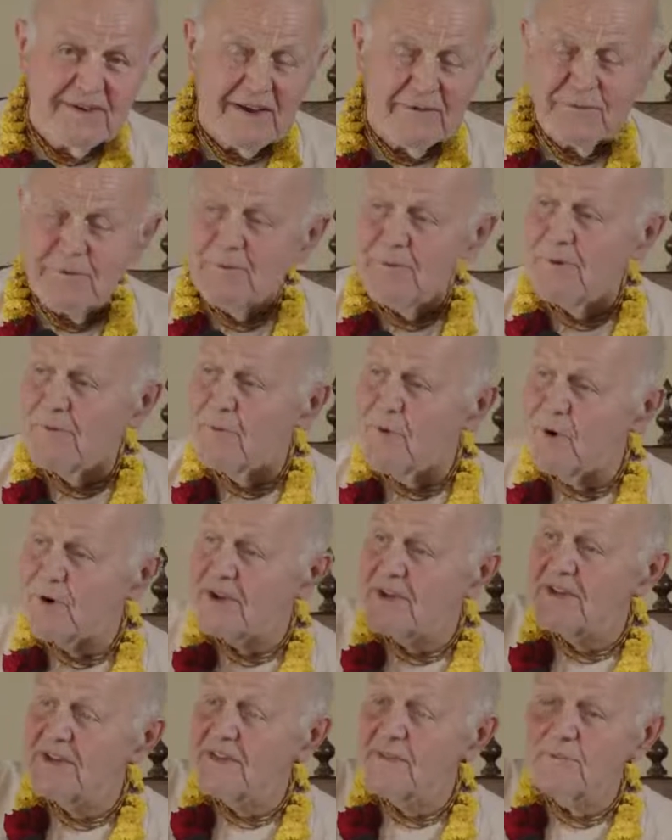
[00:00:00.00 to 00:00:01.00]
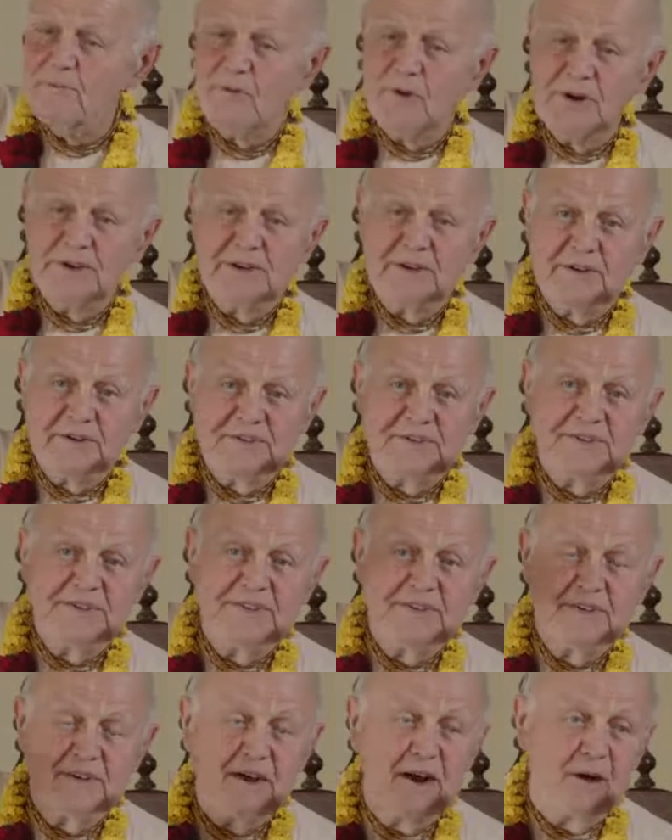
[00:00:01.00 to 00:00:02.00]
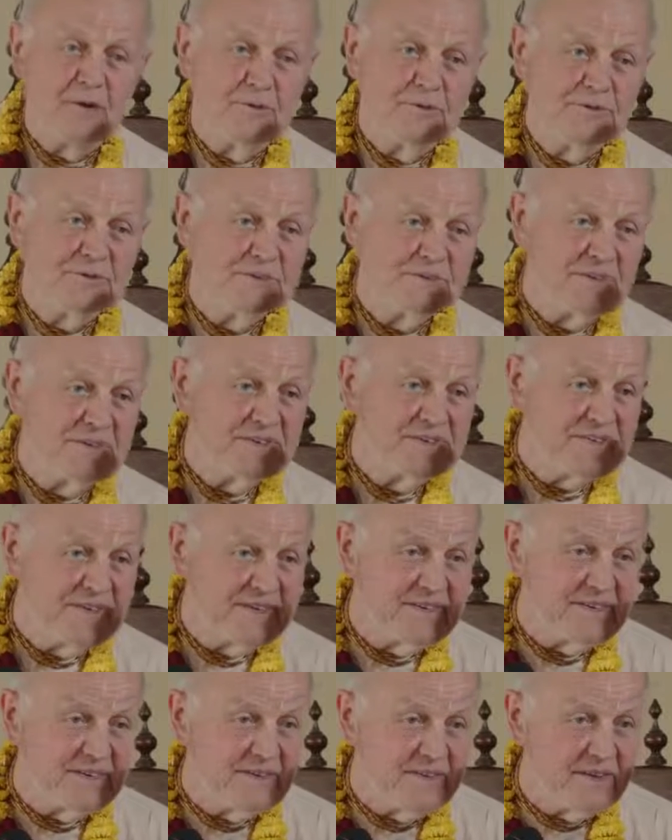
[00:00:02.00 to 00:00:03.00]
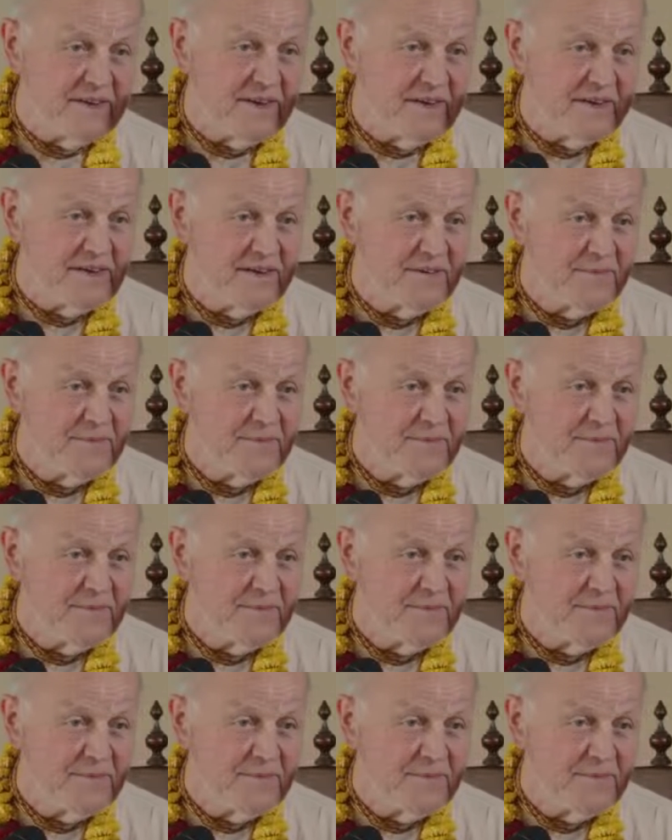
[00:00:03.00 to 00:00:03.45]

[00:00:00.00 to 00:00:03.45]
We were walking in the morning, you see the cows, they're sitting there.